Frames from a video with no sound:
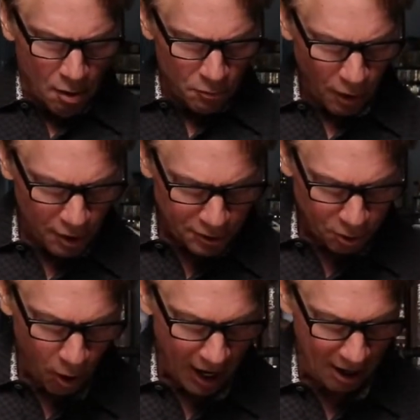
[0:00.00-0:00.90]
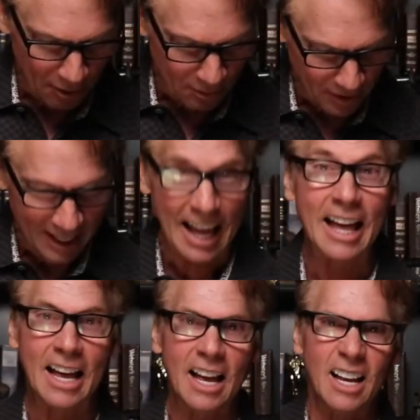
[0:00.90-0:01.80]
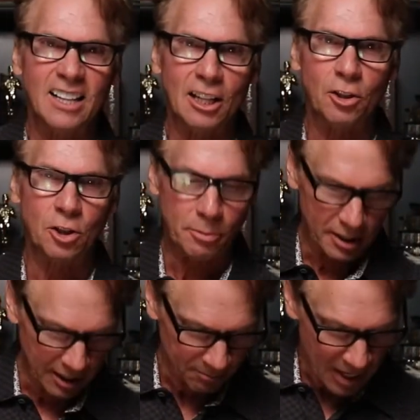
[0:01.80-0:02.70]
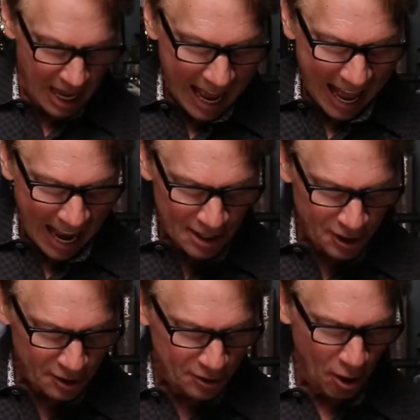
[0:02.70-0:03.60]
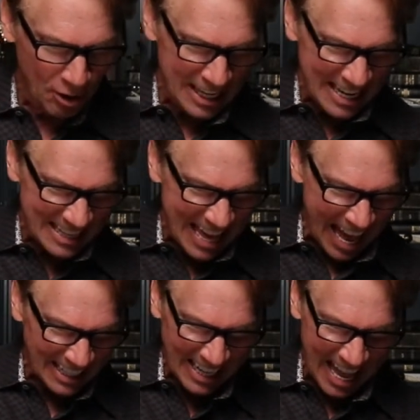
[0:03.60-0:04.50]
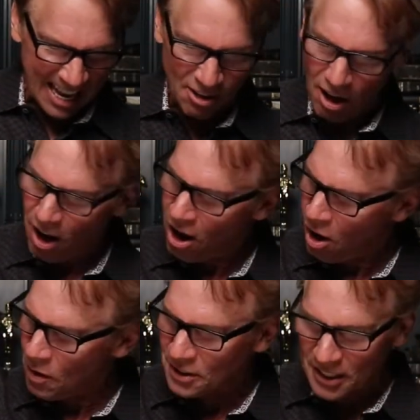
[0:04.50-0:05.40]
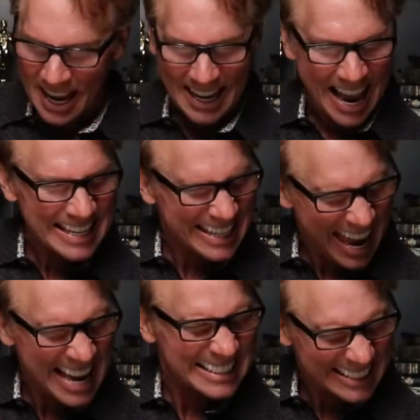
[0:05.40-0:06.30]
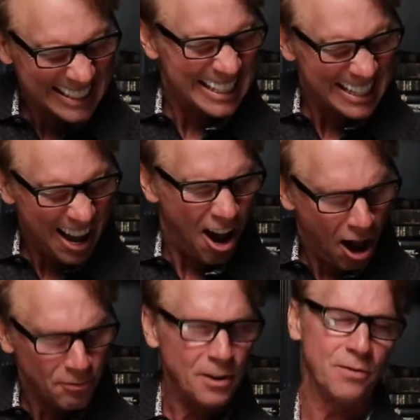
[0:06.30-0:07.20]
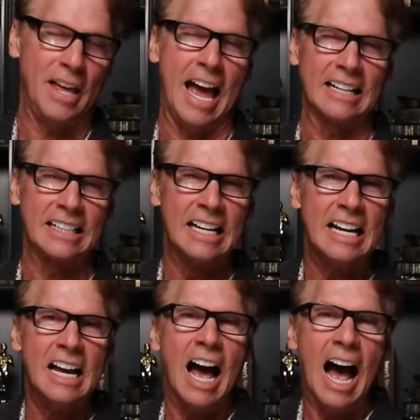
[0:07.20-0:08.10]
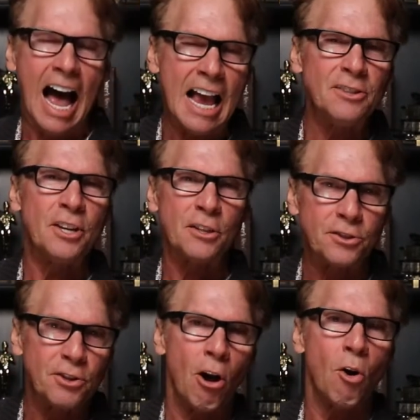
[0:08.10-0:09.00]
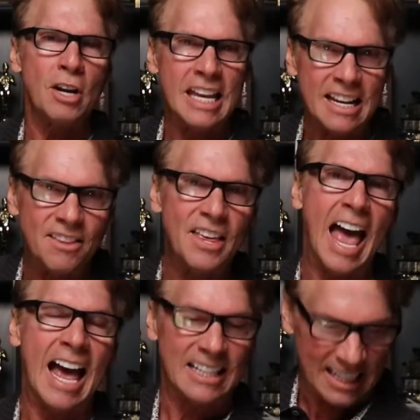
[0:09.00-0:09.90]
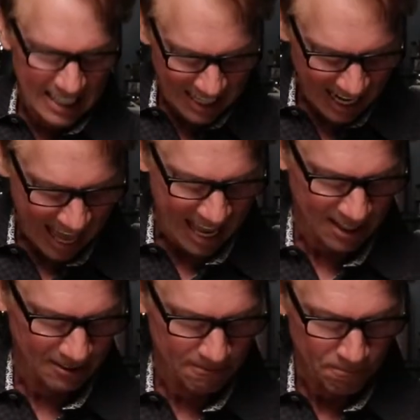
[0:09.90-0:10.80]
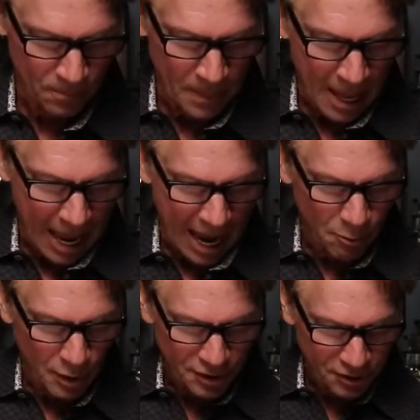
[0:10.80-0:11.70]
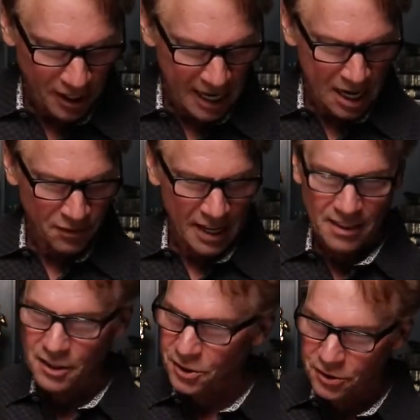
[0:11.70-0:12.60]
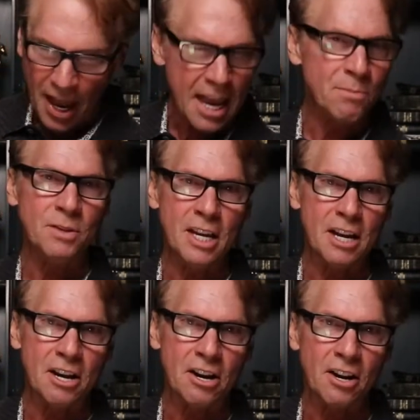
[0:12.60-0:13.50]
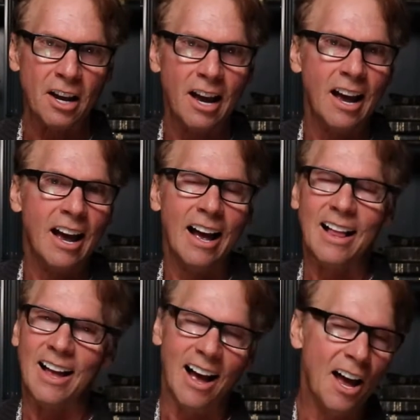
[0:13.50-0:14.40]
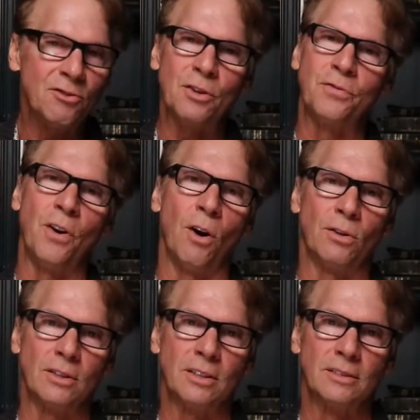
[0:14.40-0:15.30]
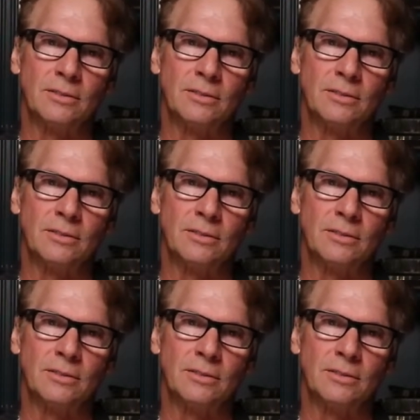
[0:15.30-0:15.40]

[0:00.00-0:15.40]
Verse 12 little humor there. Isaac sowed in that land. Oh, it's like I can't get off of that. Isaac sowed in that land and received in the same year a hundredfold.